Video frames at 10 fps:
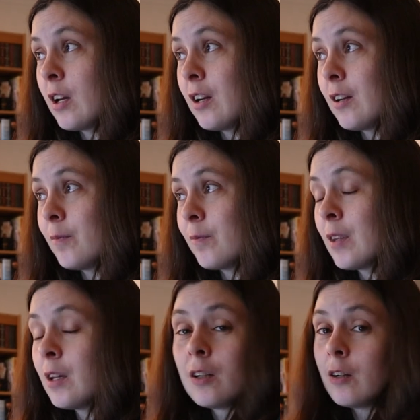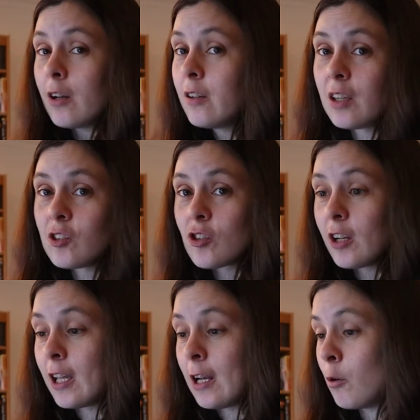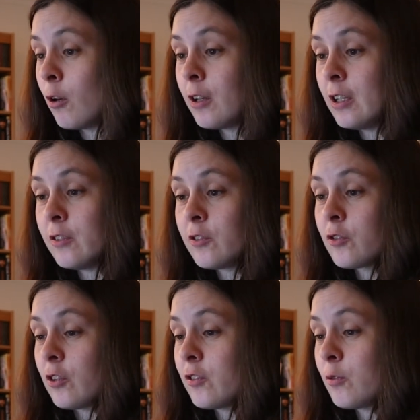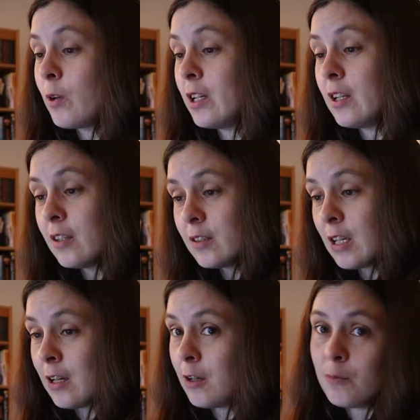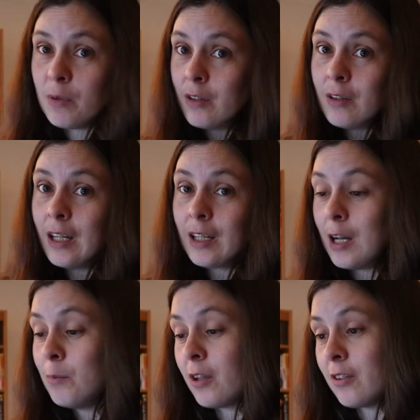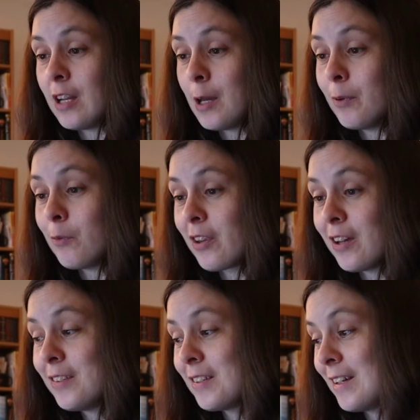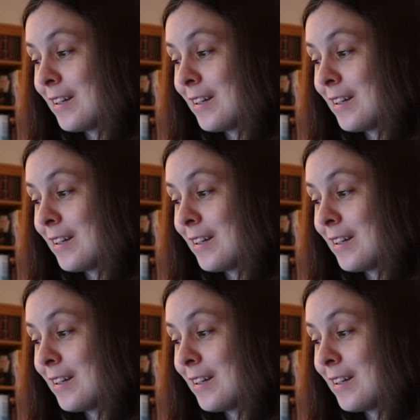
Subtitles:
Not intentionally at all, it's just the way it is. But like, I'm not unhappy with that.